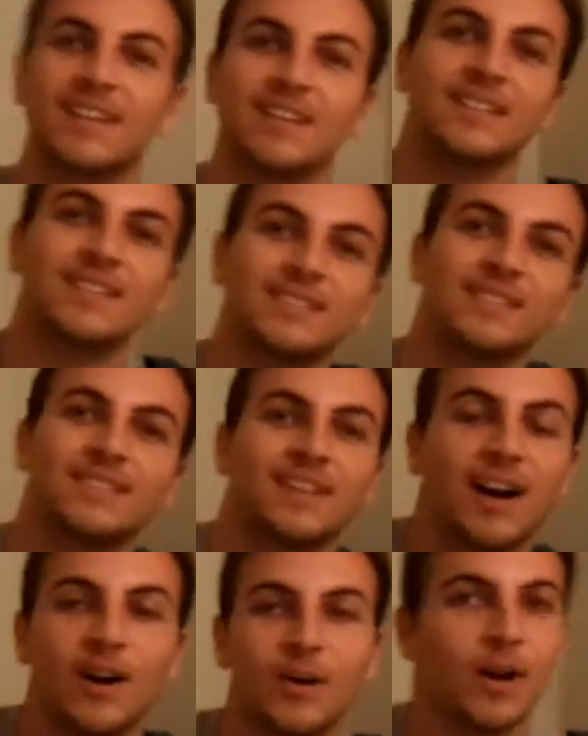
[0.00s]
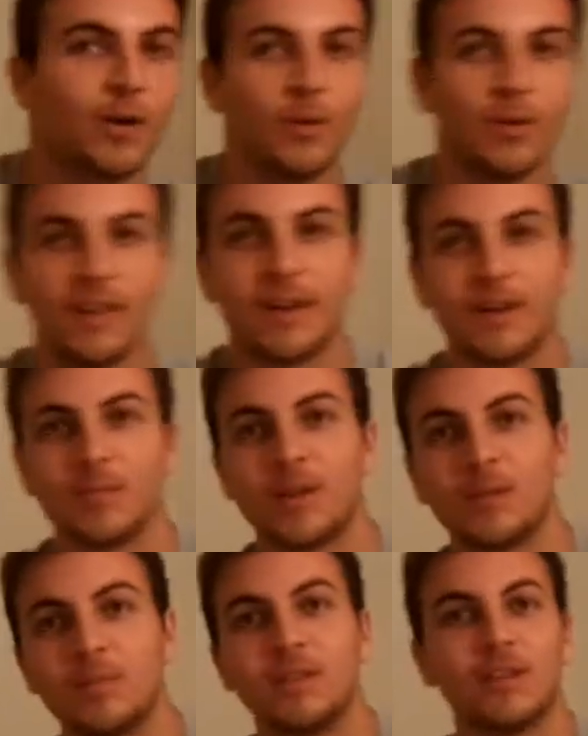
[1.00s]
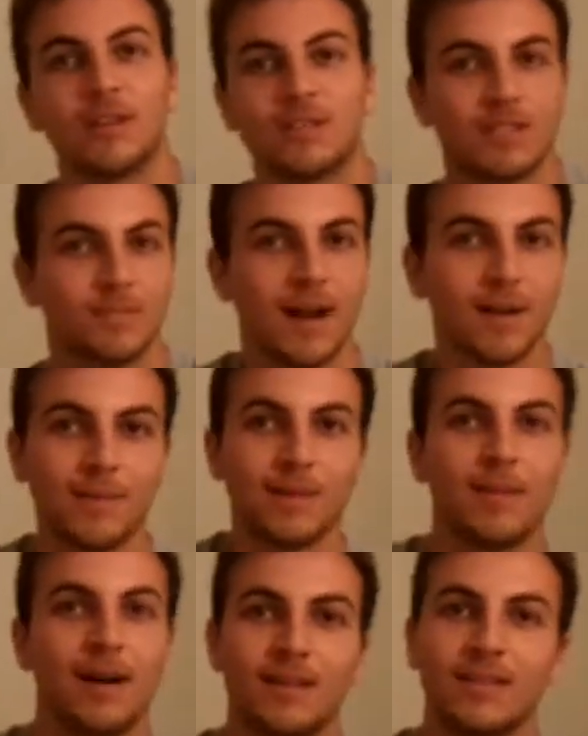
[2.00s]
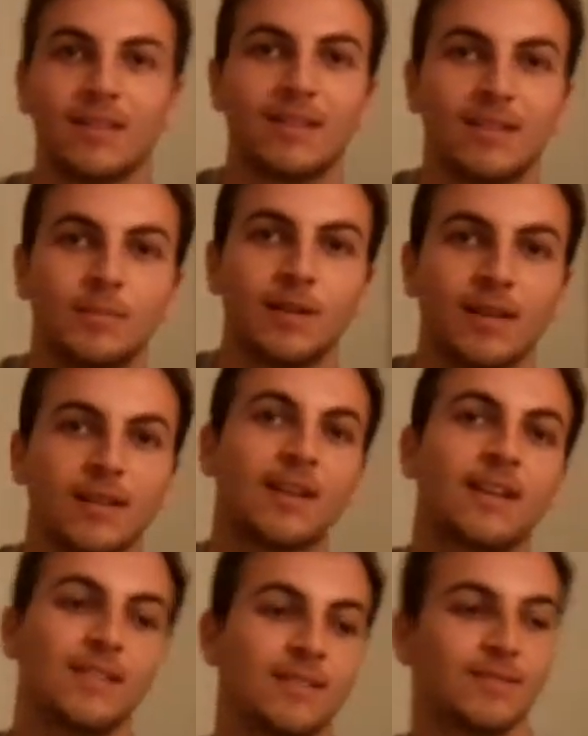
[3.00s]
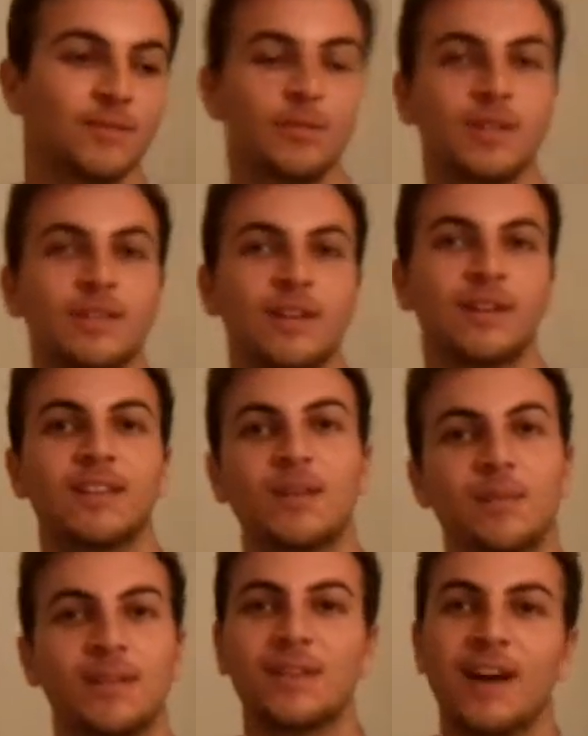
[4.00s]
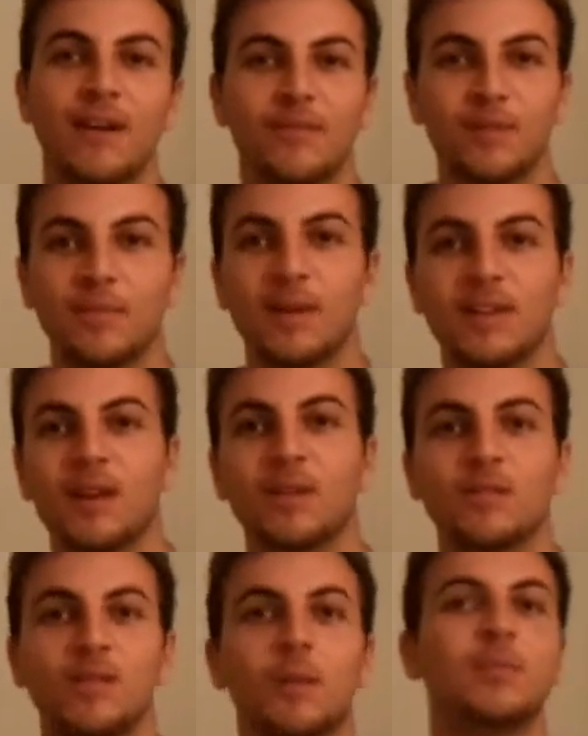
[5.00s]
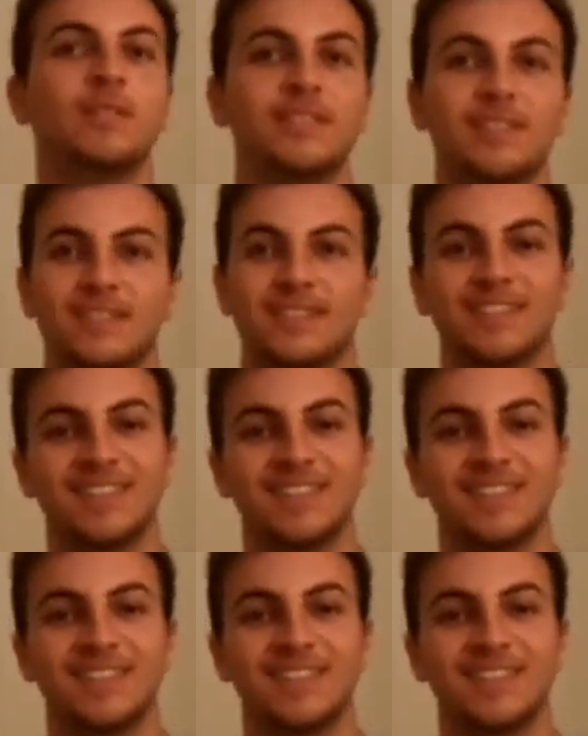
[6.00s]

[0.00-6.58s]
I wouldn't let him. I'd be there. I'd smack him in the back of the head. Like, hey, retard, give me half your money. I'll double it.